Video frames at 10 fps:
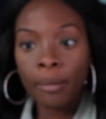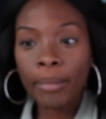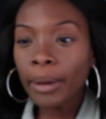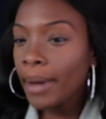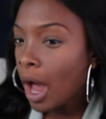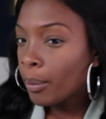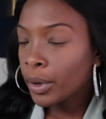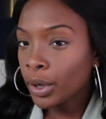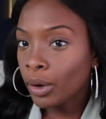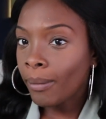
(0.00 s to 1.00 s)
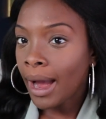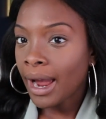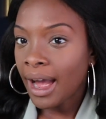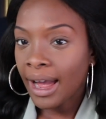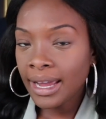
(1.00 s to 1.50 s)
Maybe I'll put it on
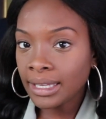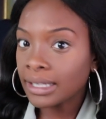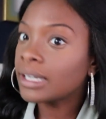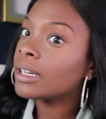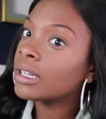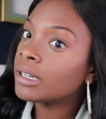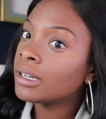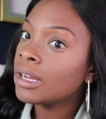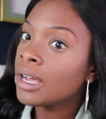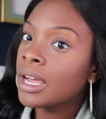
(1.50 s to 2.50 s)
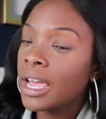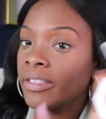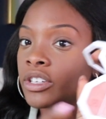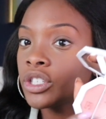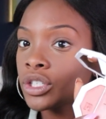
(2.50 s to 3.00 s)
my eyelid
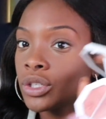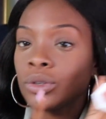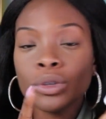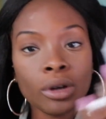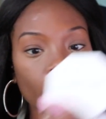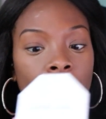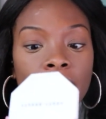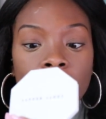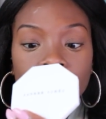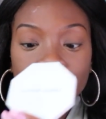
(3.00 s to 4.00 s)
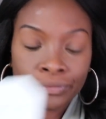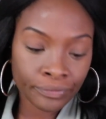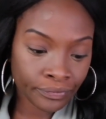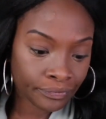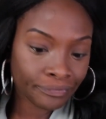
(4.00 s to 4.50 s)
and then just, you know what?
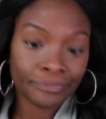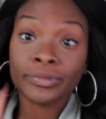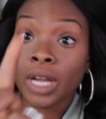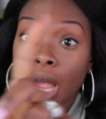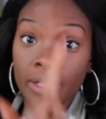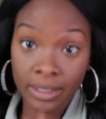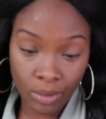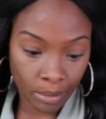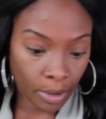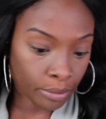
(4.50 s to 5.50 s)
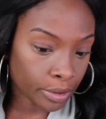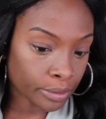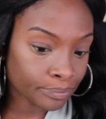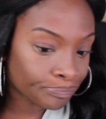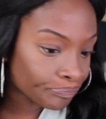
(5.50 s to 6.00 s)
That's what I'm gonna
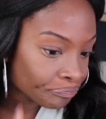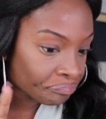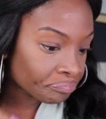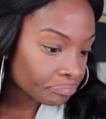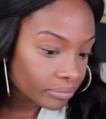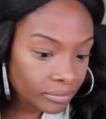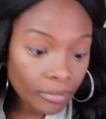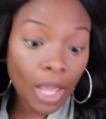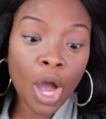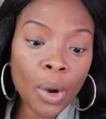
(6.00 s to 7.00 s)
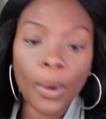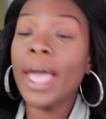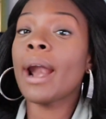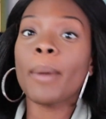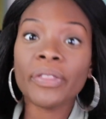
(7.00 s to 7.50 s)
do. Oh,
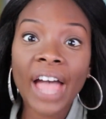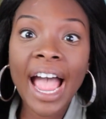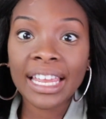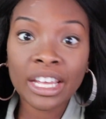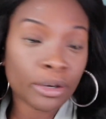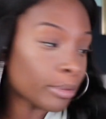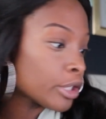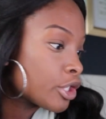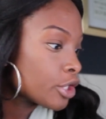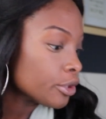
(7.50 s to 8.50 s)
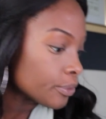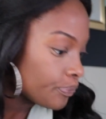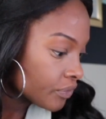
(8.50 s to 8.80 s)
and I bought the highlighter brush too.